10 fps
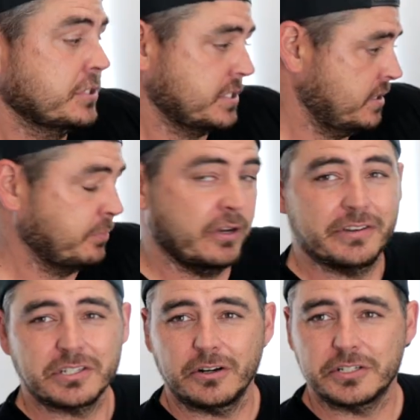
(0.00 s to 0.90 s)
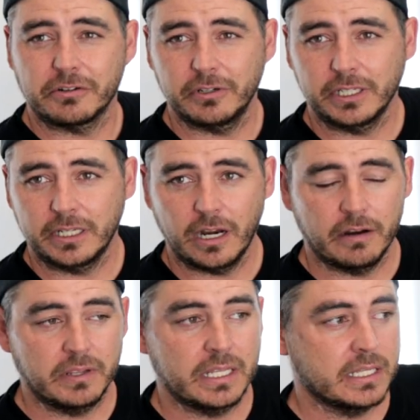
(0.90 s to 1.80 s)
Just the previous owner took really good
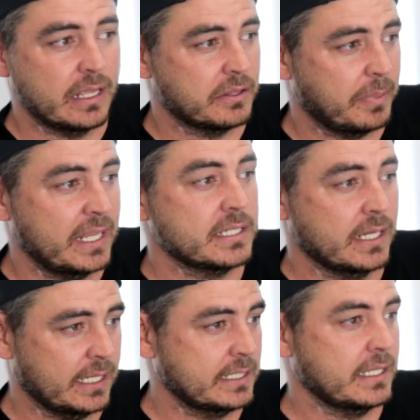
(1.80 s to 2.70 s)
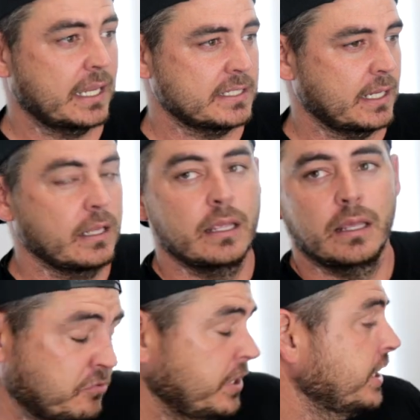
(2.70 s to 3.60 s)
care of it. Now the paint, like I said,
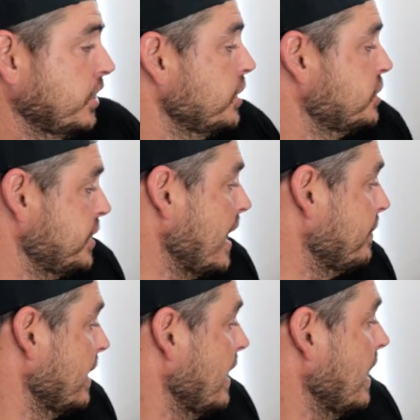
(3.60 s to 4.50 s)
it's in really good shape.